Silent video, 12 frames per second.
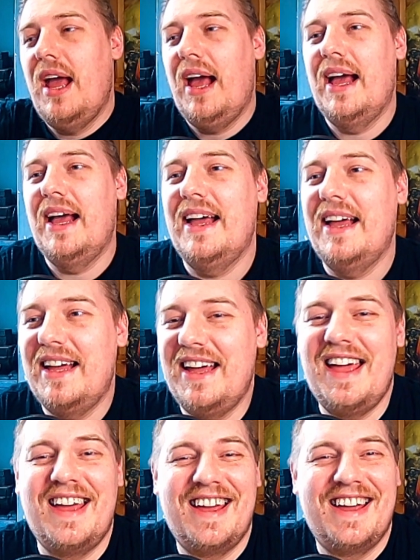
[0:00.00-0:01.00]

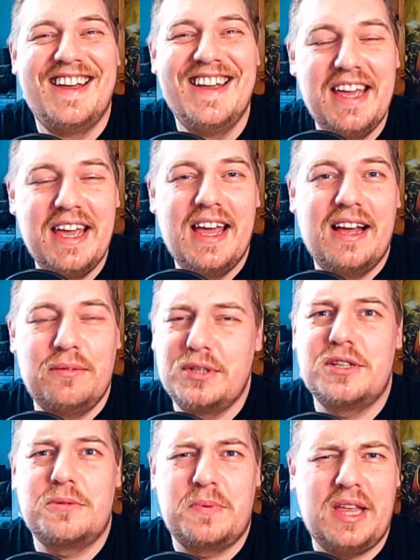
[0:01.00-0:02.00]

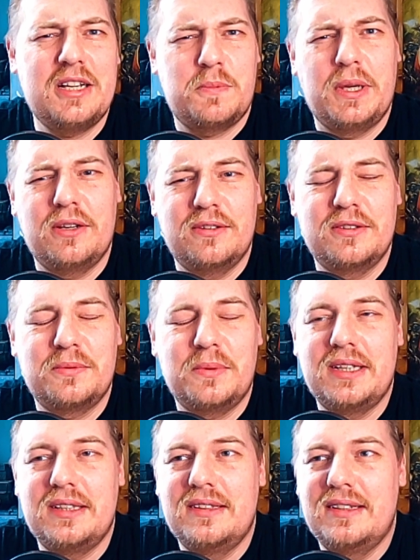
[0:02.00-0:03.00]
that's been good as
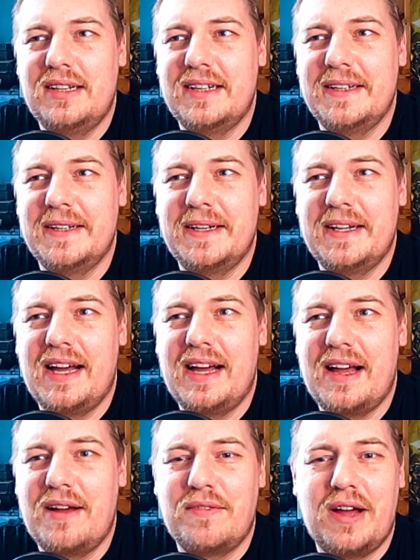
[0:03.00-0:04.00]
well.
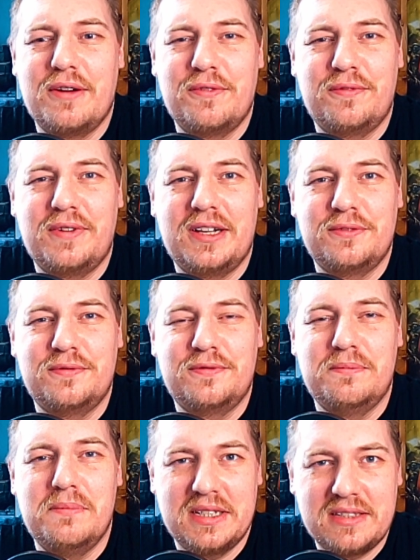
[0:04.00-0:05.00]
I've
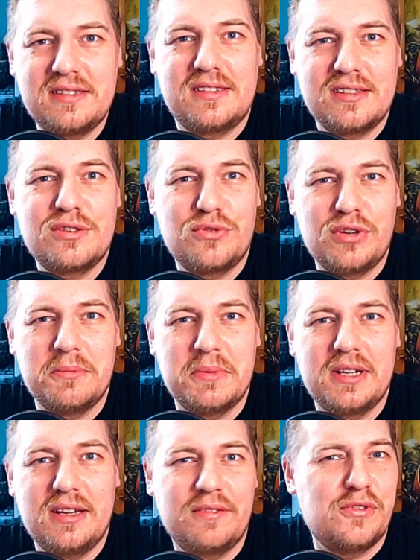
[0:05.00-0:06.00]
missed
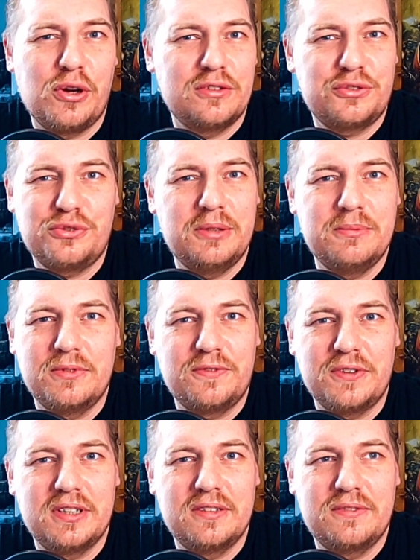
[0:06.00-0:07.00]
streaming. I've not streamed
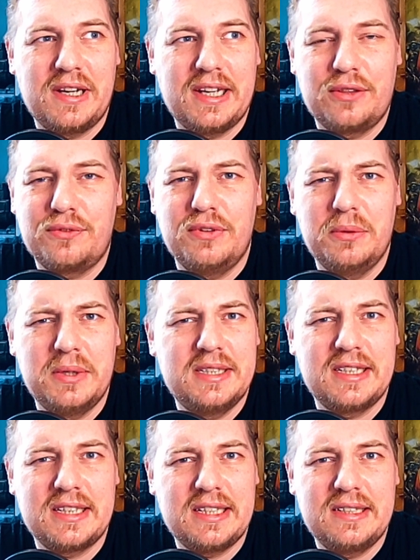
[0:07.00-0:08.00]
for like 3 weeks,
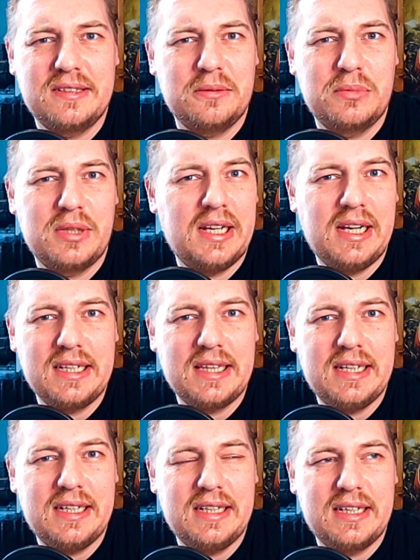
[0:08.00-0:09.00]
I think, or something like
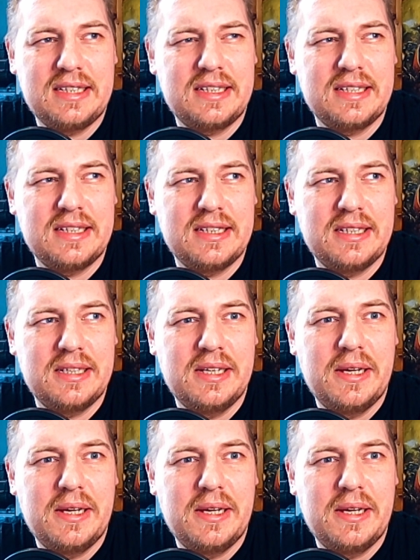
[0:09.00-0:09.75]
that. I did an